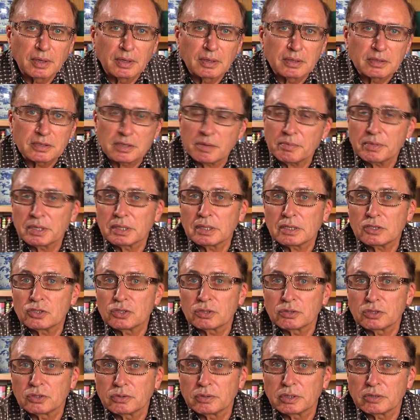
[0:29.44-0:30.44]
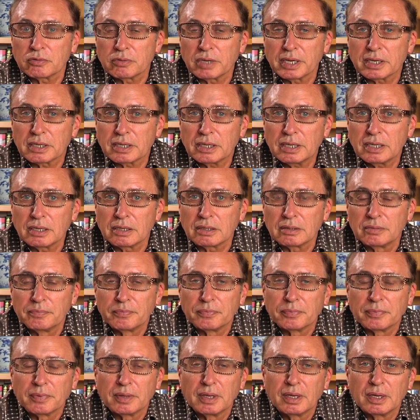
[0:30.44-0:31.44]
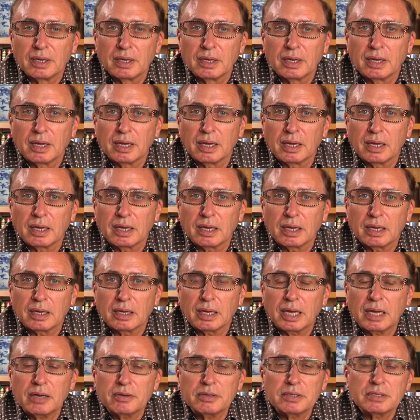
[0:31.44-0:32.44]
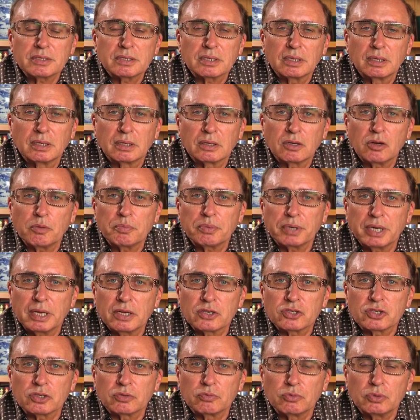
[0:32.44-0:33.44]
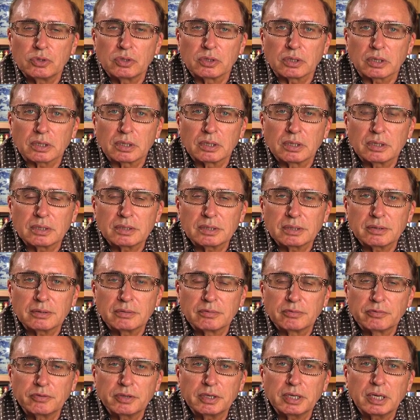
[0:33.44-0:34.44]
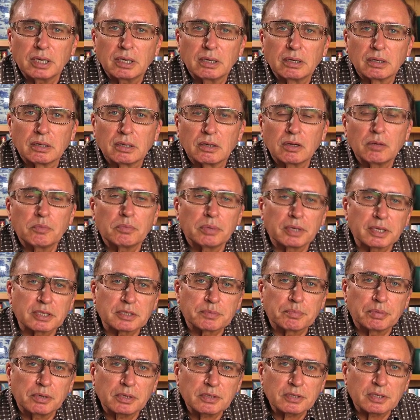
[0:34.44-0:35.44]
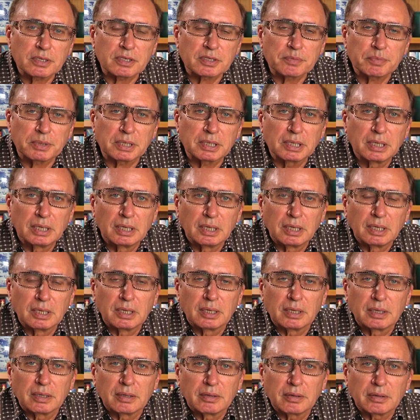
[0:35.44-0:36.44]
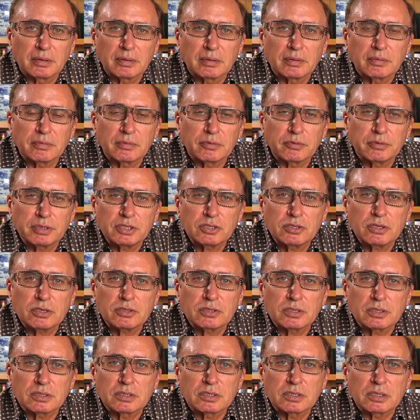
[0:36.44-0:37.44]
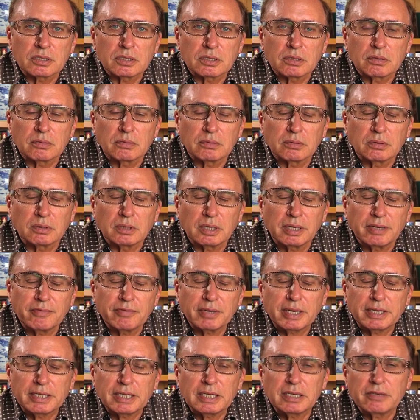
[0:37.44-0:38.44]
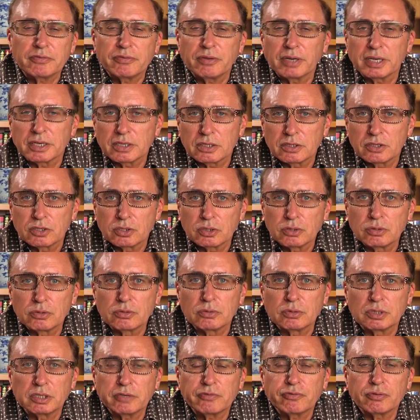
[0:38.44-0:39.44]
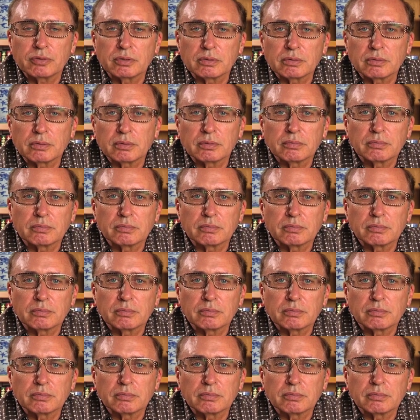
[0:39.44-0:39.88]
something that you're doing right now. How does comprehension work? It's a very complex process, but researchers have identified two different